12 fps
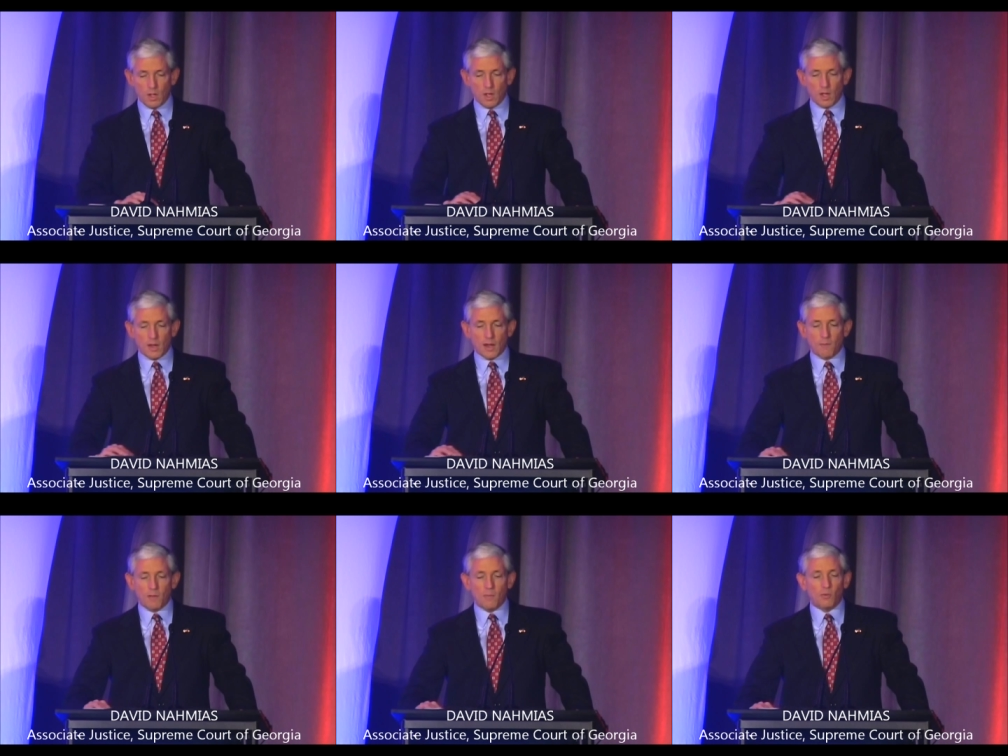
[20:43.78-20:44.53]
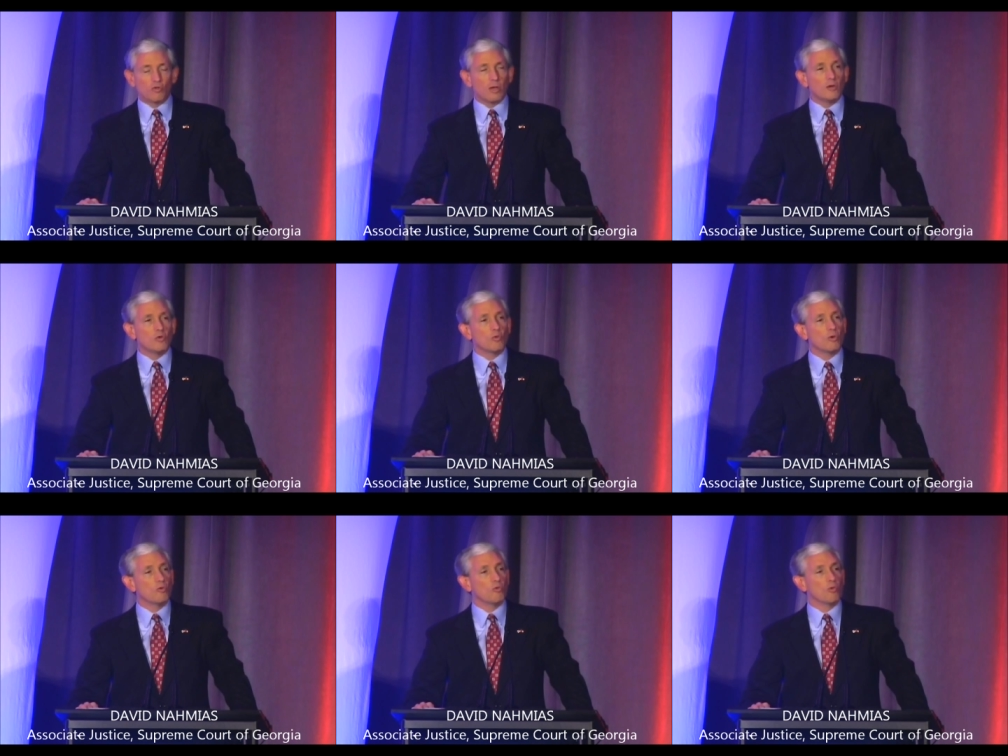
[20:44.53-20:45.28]
Now, people tend to
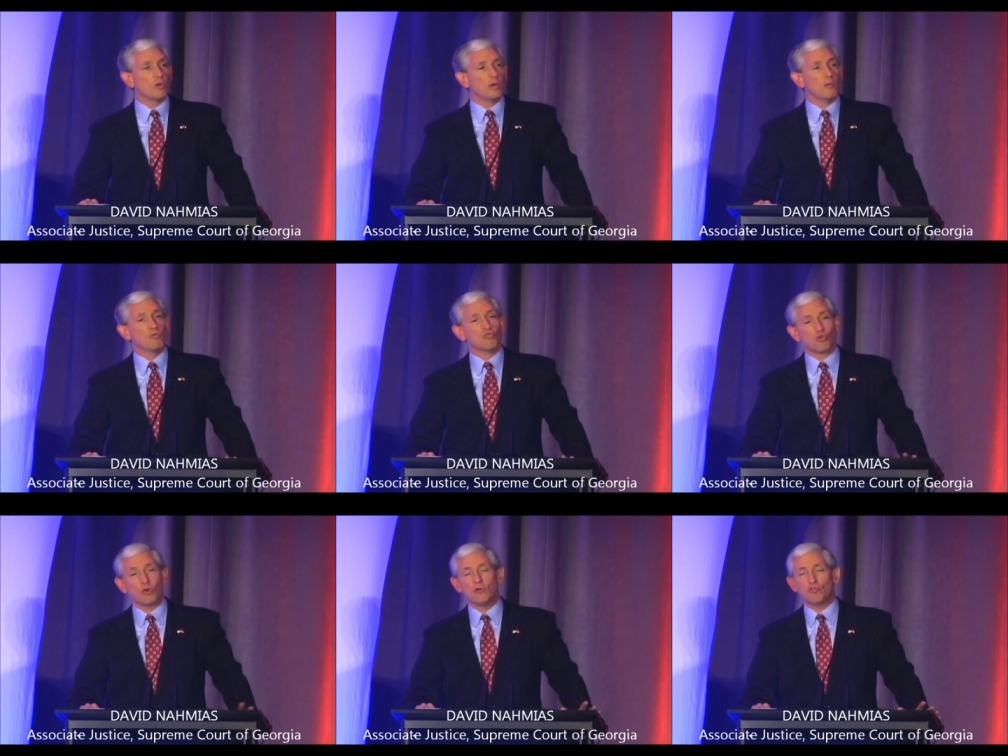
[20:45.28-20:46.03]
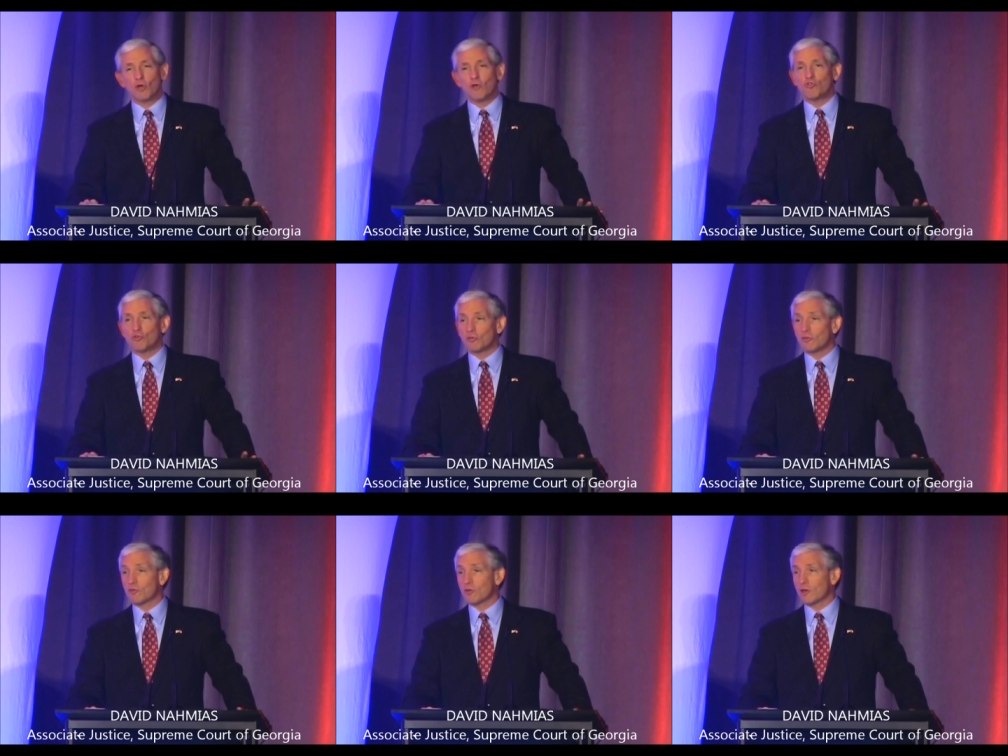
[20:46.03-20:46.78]
re re treat judges in
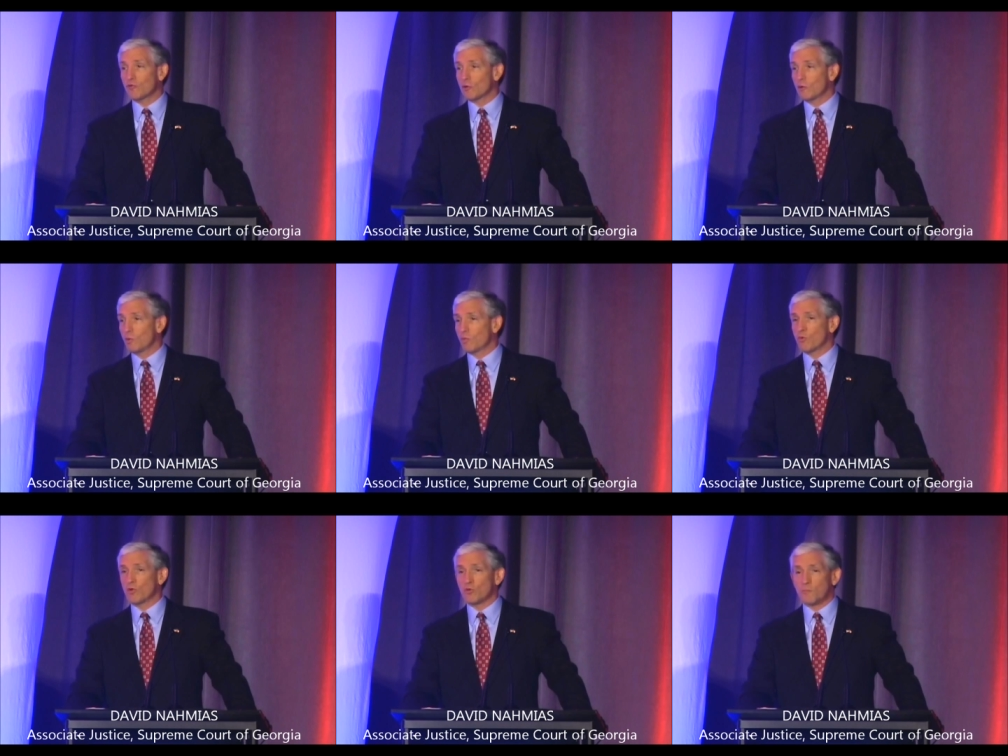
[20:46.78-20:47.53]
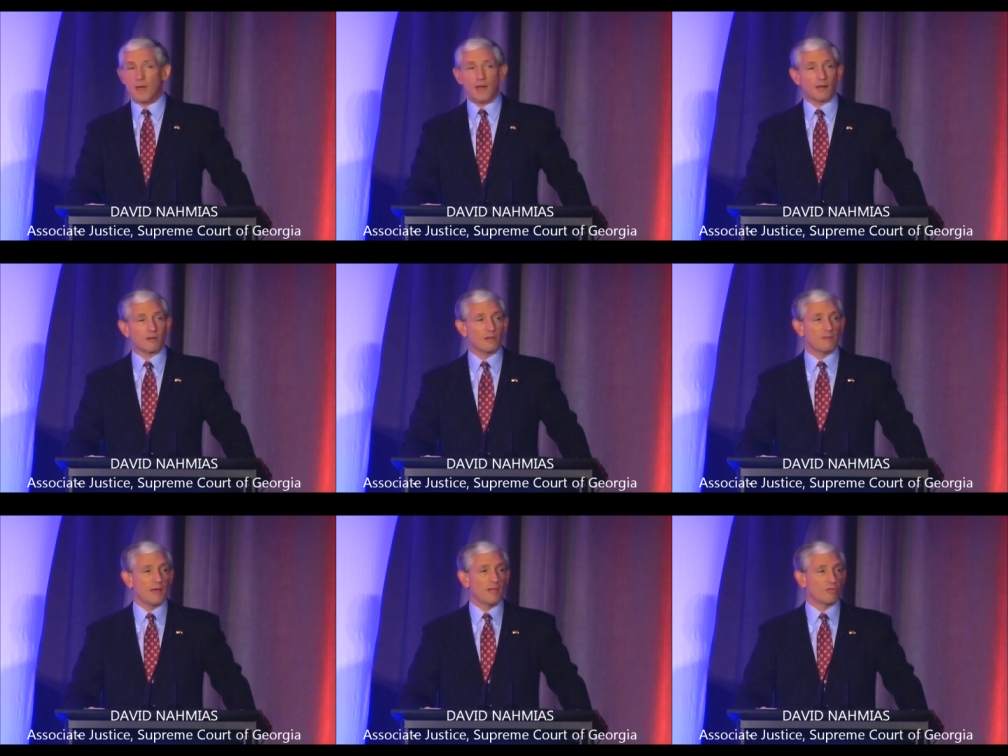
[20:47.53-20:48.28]
this country with respect,
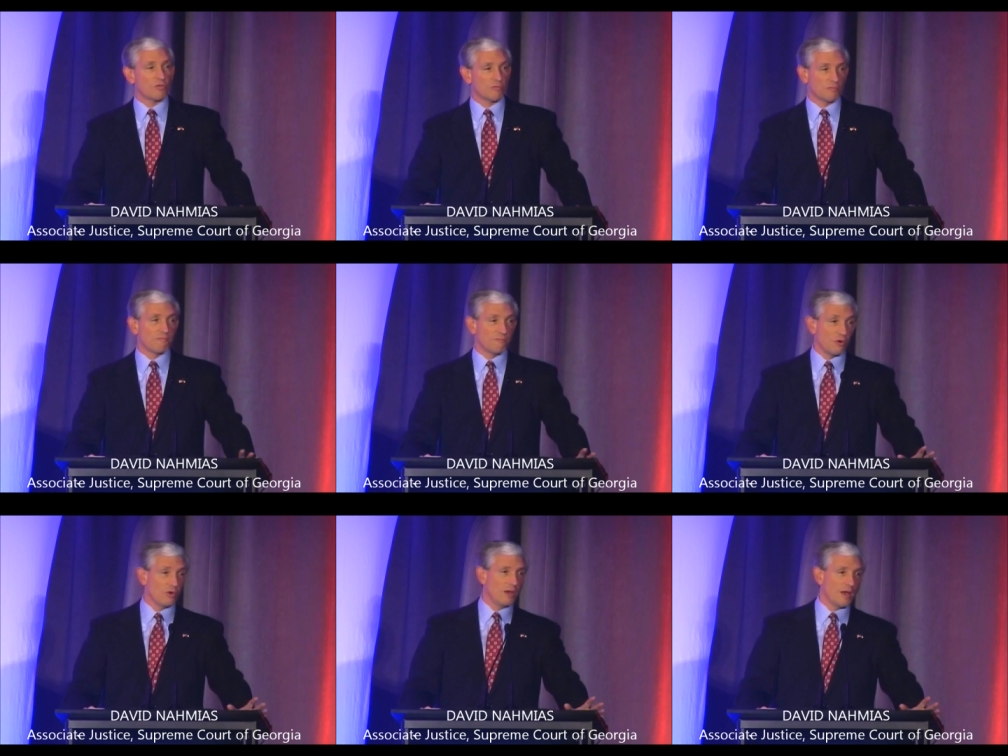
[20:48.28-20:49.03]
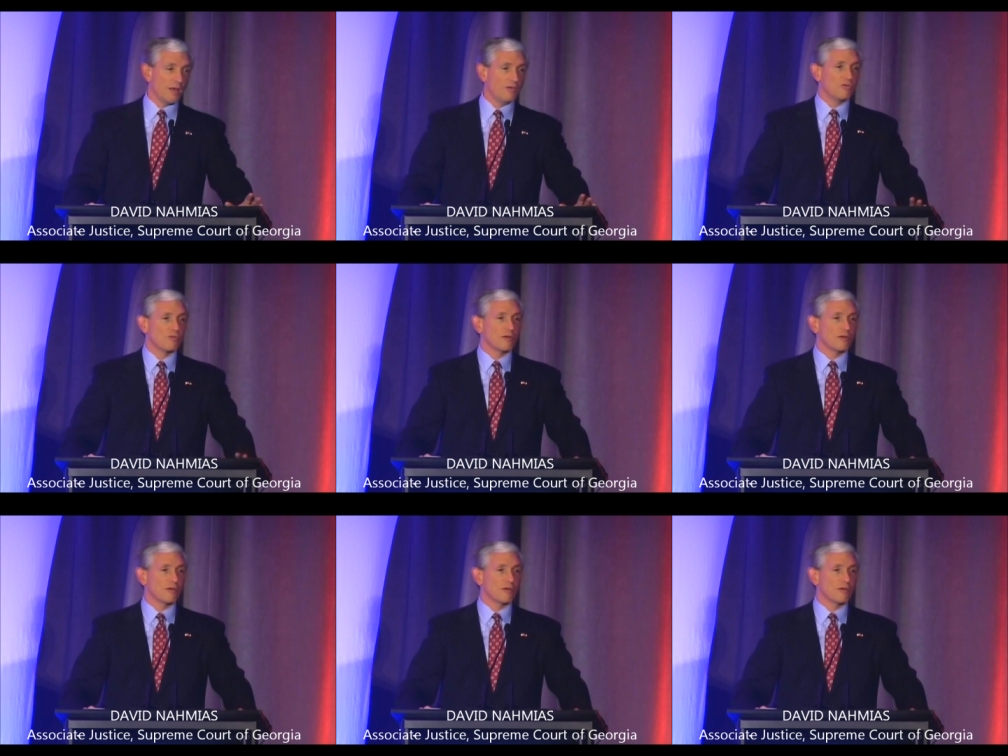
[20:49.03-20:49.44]
and that's very nice.